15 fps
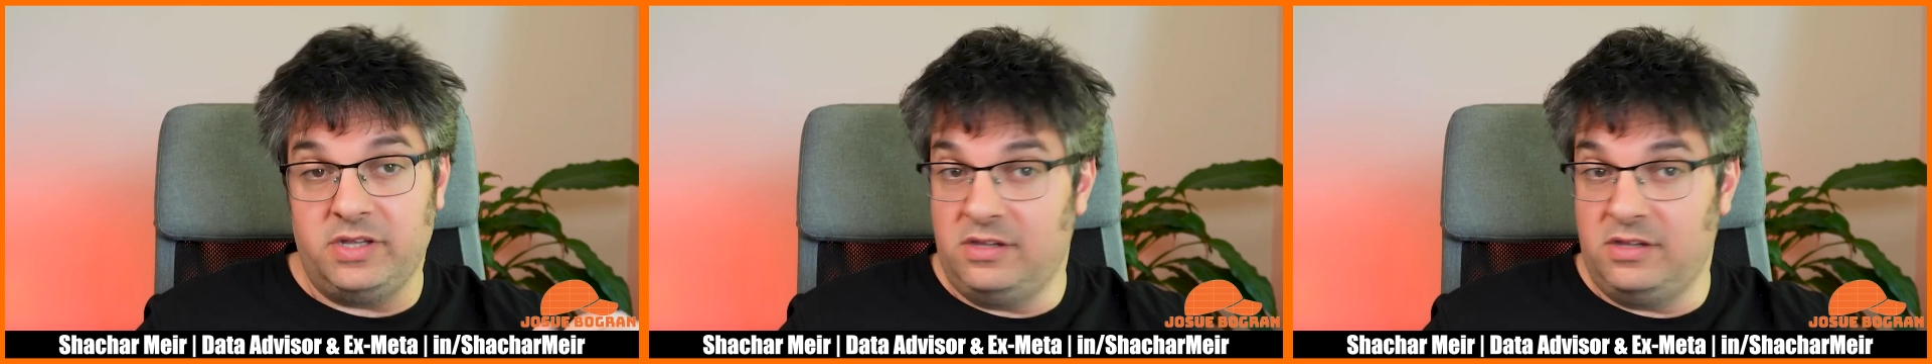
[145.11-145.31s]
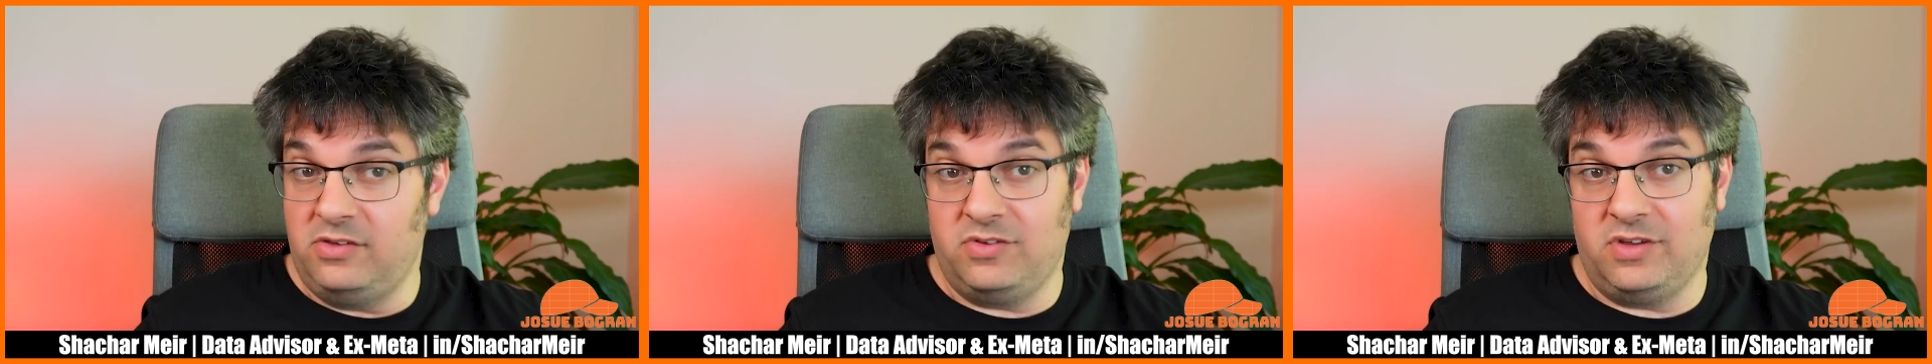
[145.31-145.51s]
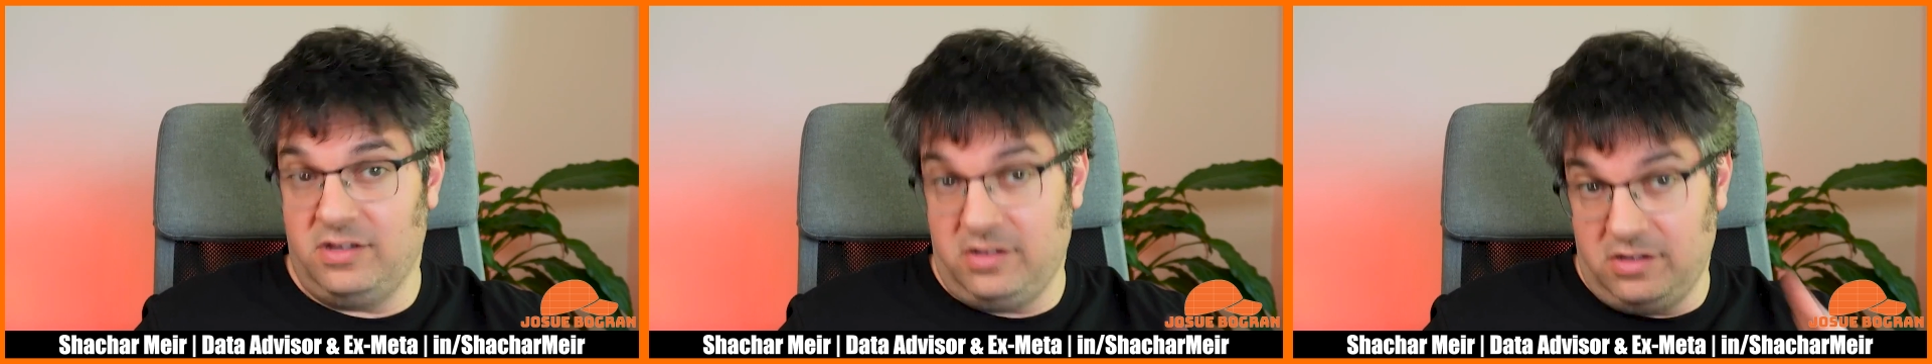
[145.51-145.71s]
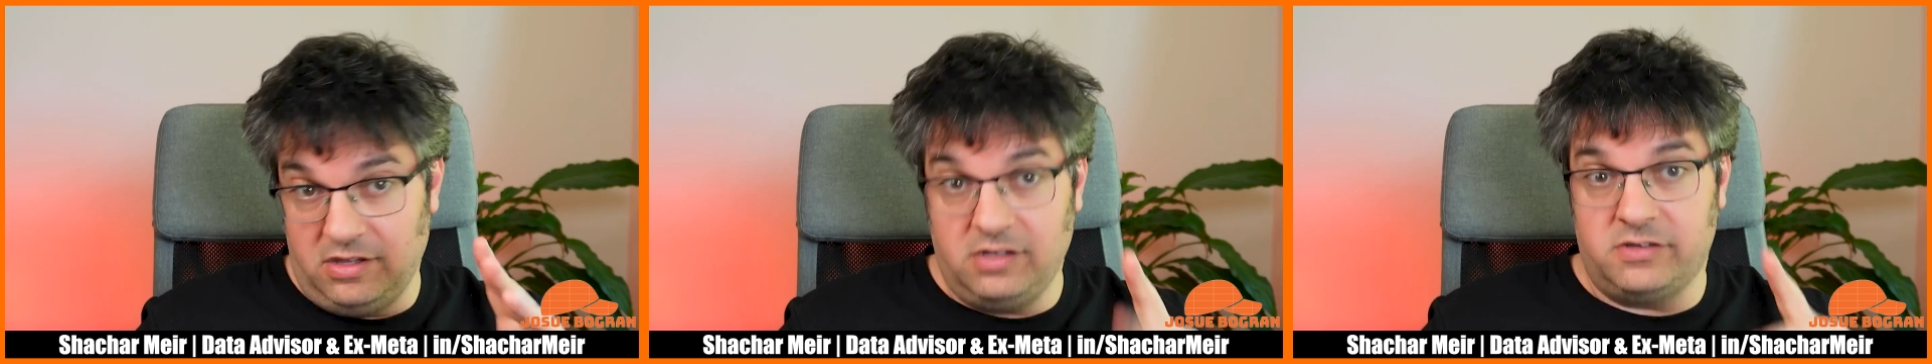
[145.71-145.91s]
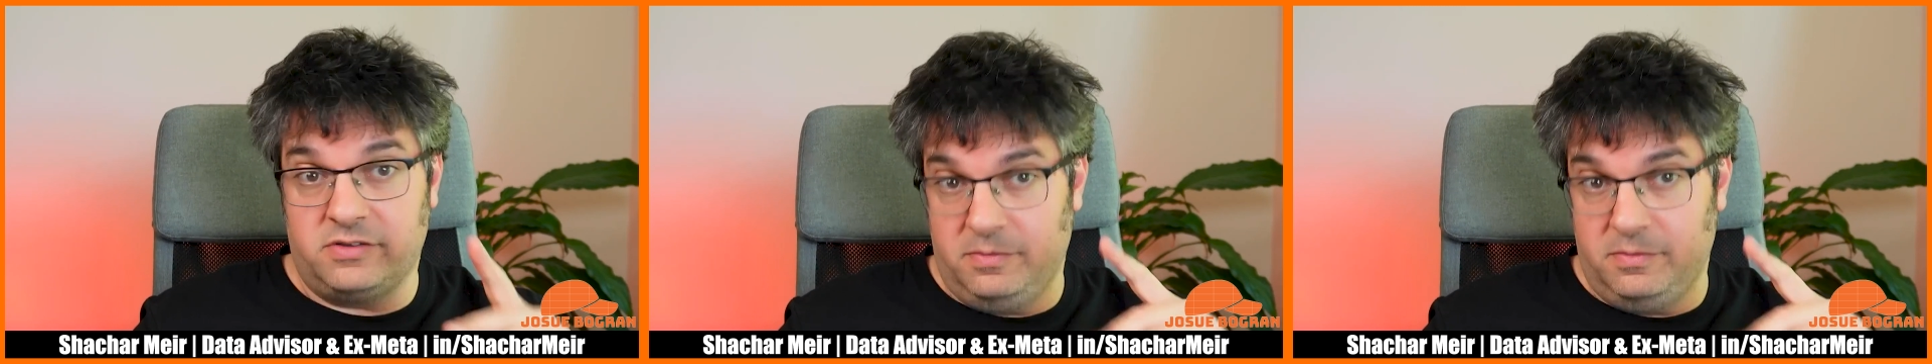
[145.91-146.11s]
and he said it
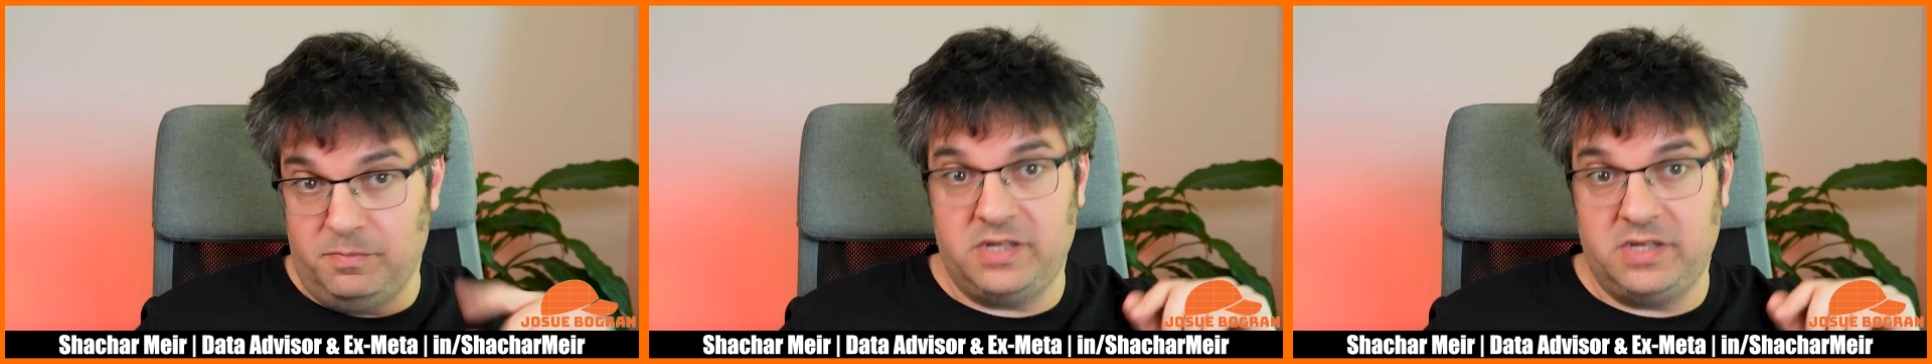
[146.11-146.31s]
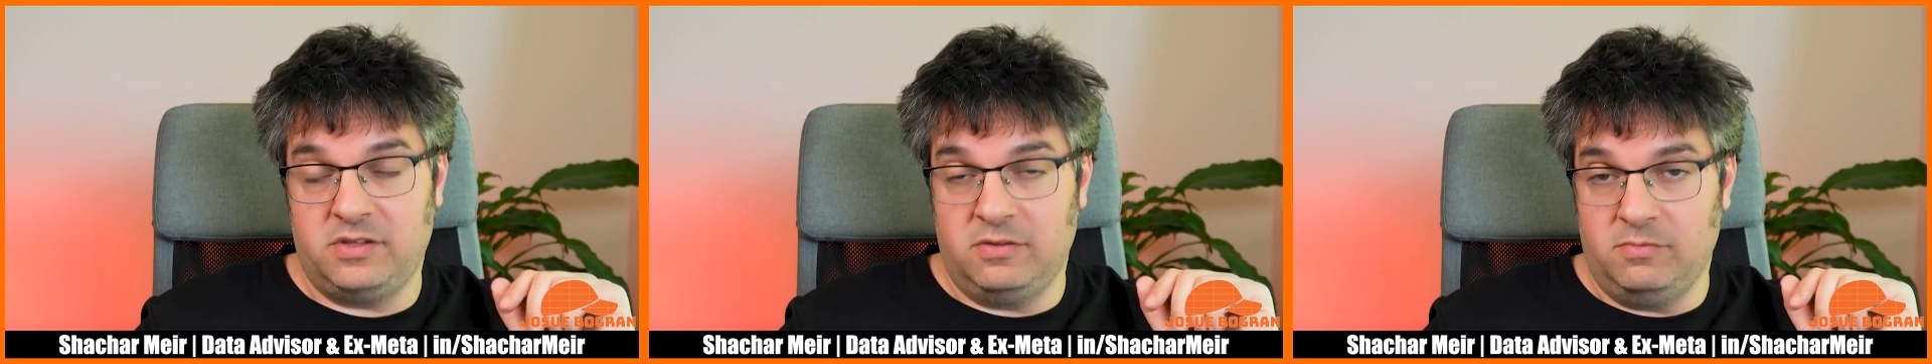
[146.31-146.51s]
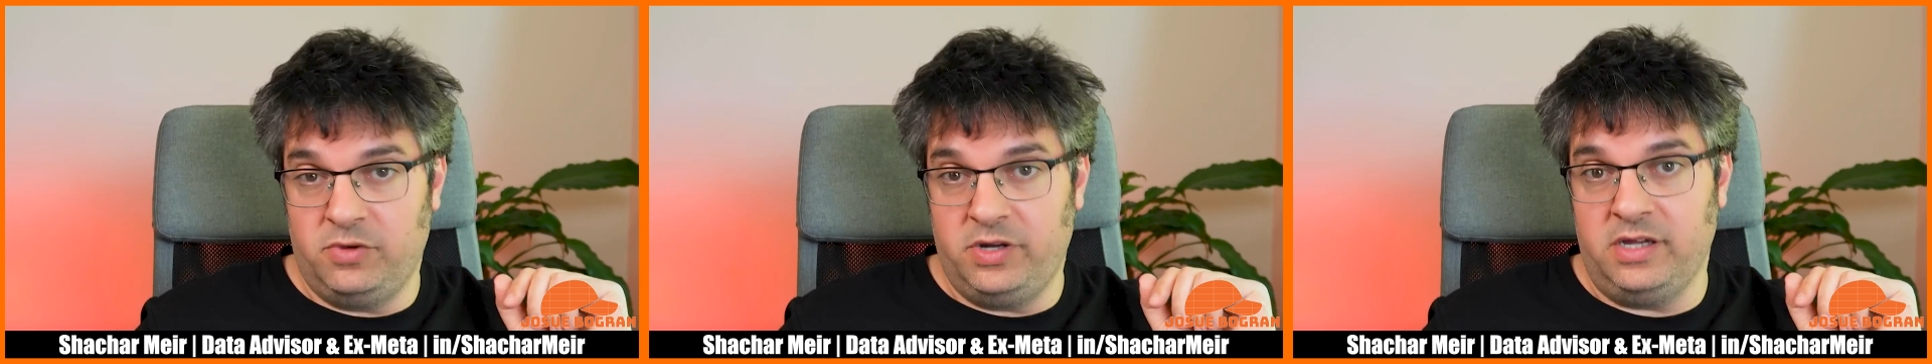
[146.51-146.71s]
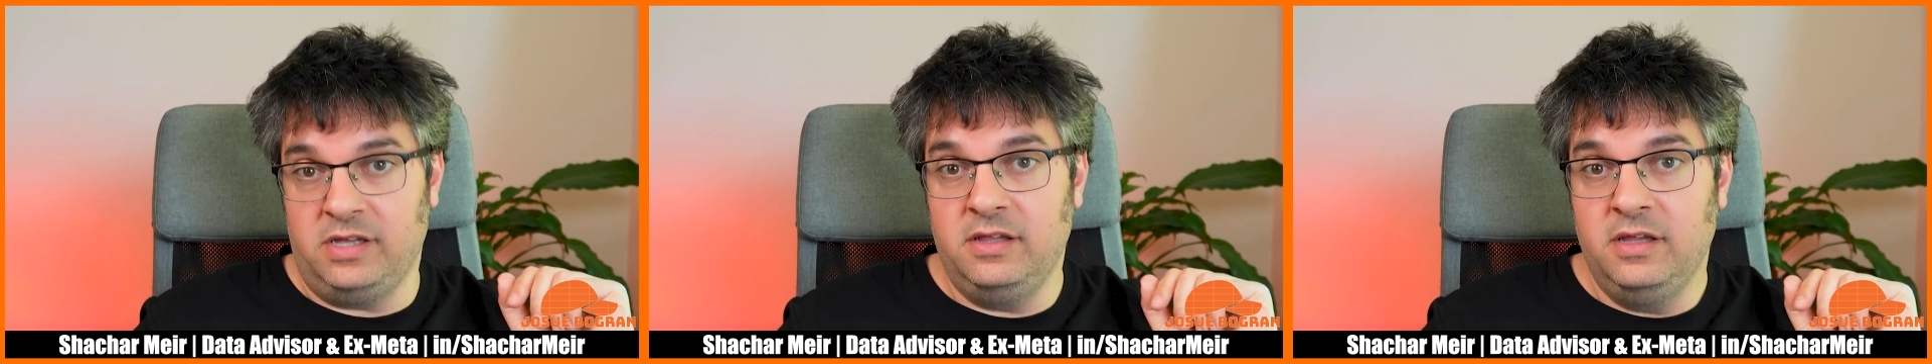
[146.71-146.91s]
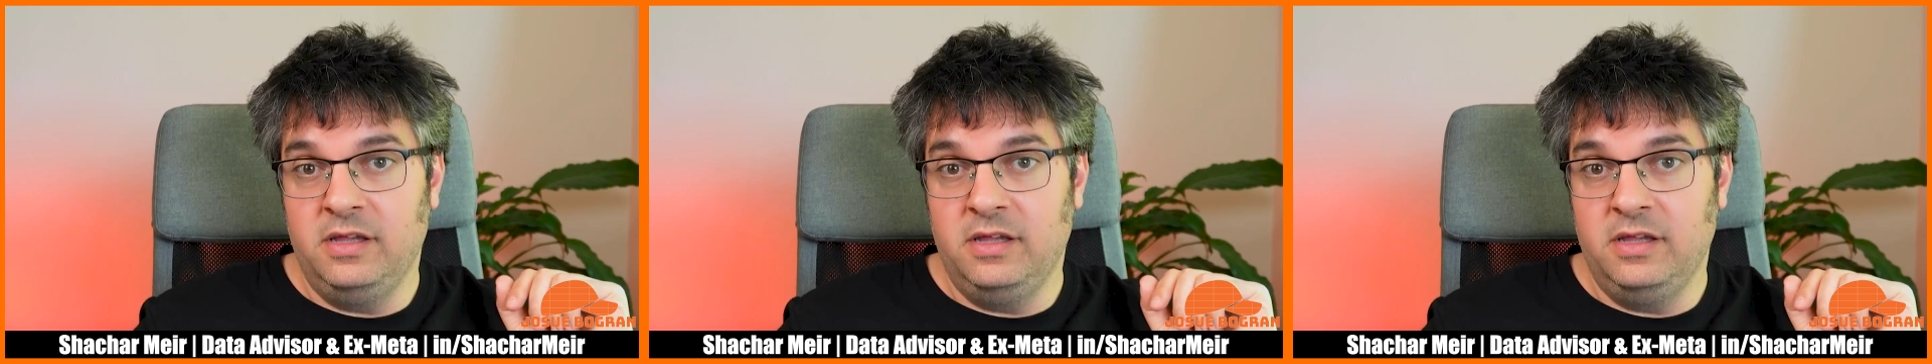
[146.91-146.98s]
is the best in breed,